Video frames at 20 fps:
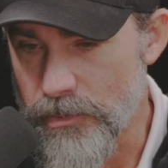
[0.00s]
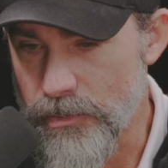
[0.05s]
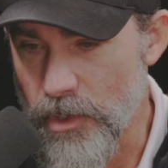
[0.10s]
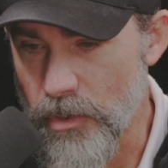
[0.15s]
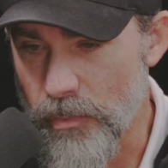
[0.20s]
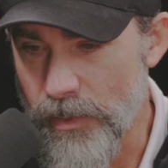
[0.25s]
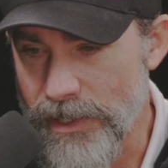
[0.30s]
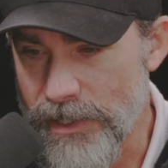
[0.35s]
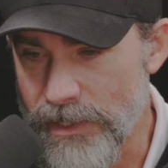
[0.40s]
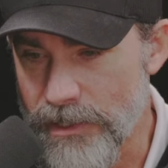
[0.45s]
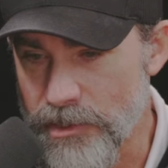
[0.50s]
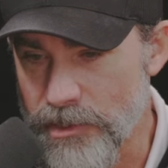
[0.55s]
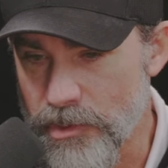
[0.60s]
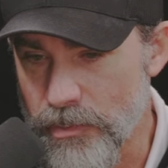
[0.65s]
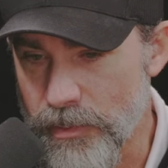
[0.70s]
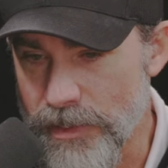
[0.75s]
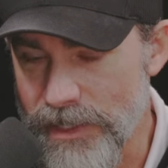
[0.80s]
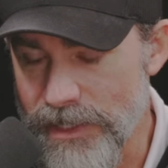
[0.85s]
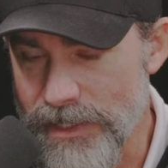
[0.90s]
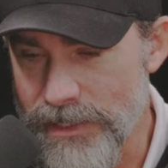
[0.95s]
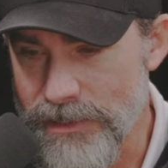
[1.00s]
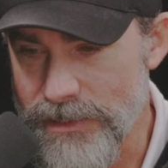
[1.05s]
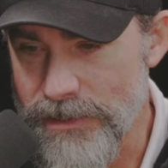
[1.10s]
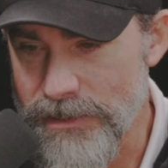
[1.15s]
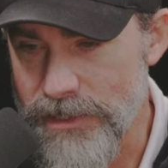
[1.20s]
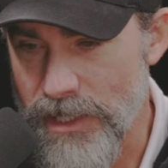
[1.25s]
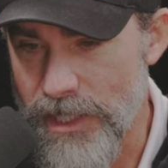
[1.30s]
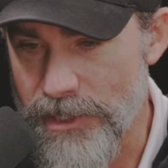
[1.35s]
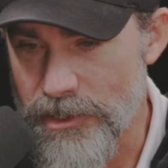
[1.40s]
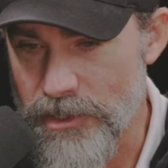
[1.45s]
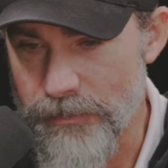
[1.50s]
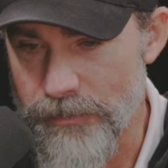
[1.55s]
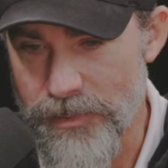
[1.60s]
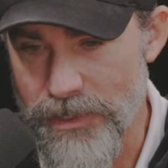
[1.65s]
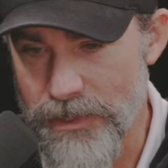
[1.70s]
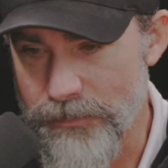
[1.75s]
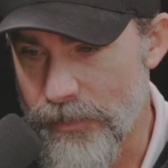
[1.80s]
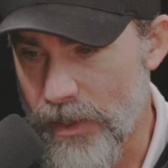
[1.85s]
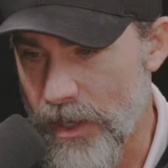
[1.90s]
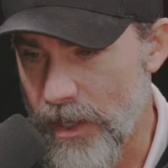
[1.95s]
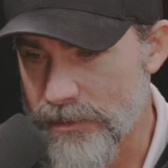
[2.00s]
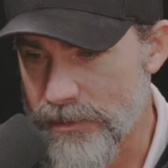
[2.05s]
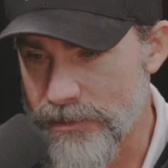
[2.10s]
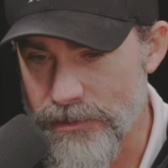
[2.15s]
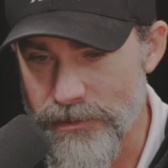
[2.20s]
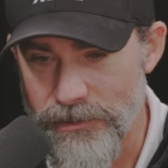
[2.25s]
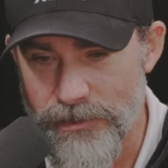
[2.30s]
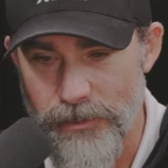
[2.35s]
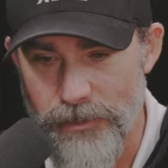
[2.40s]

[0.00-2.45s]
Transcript: go in and do it inside your big boxes,